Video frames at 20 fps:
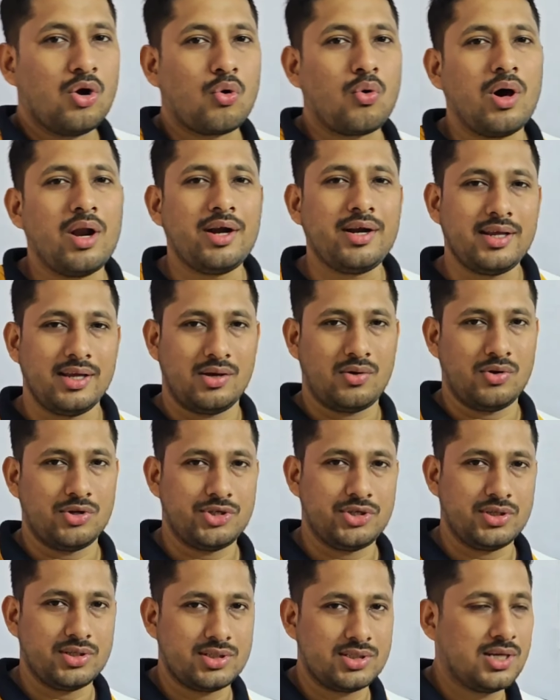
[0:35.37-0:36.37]
Quadratic
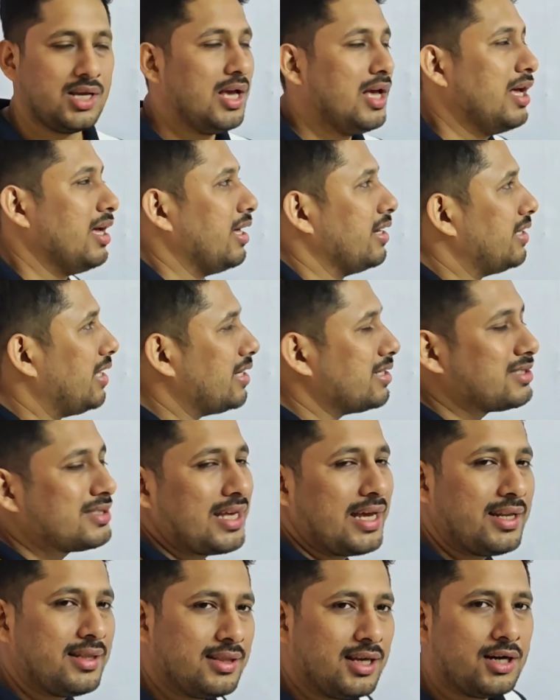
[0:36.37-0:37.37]
equations. The
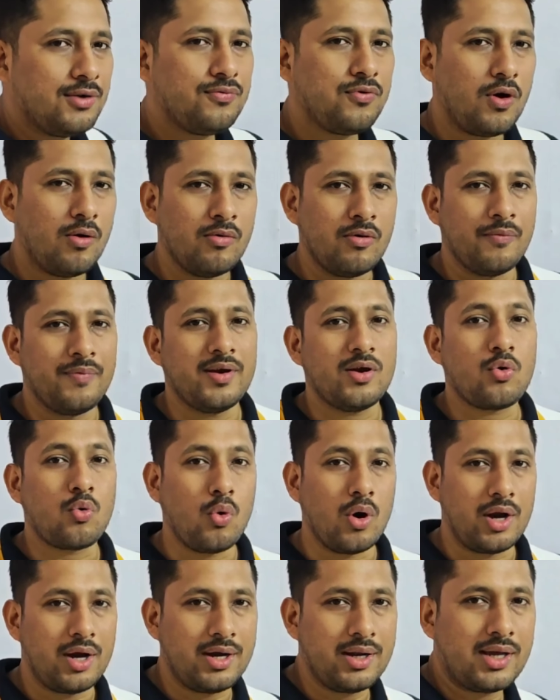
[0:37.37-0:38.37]
standard form of a
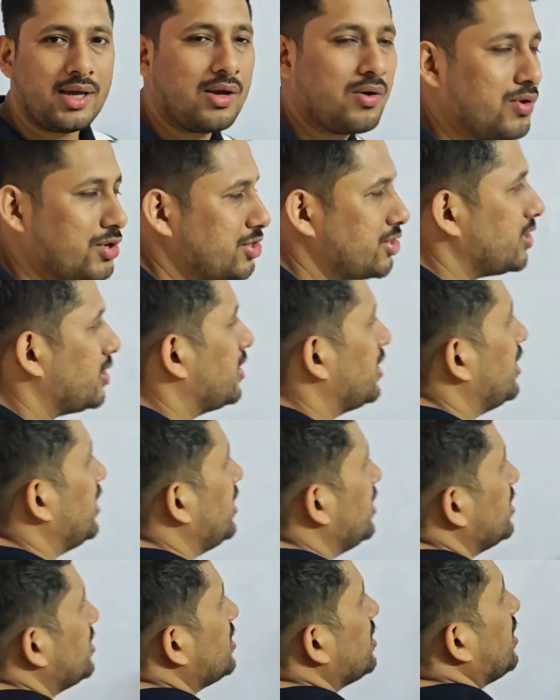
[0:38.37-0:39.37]
quadratic equation
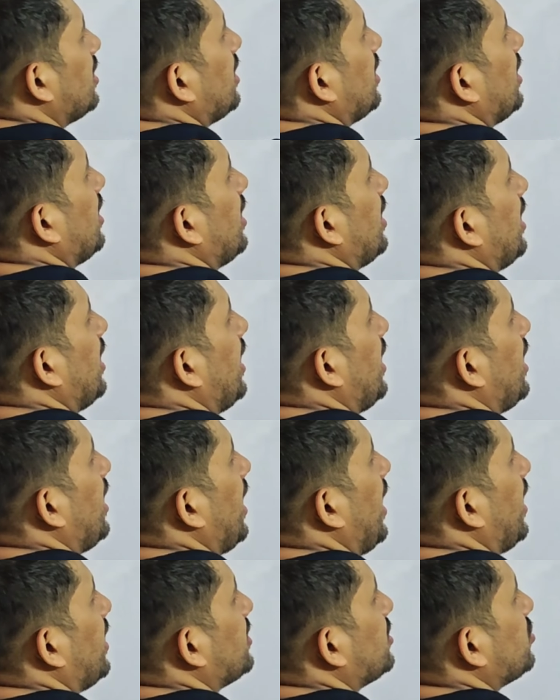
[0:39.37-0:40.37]
is
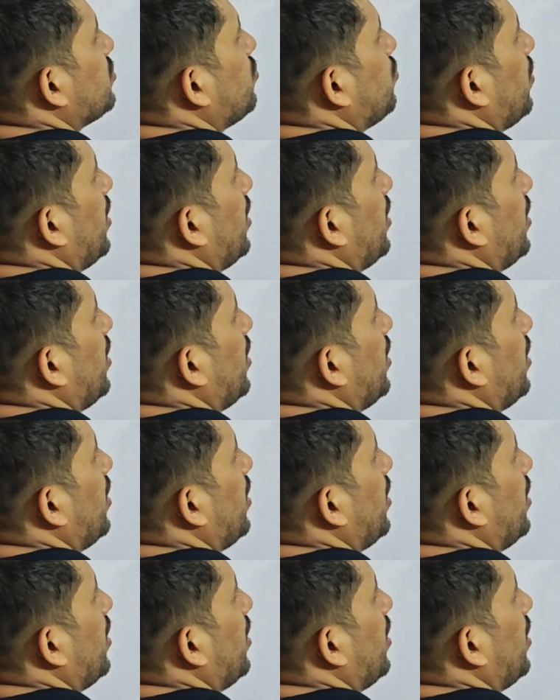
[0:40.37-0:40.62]
ax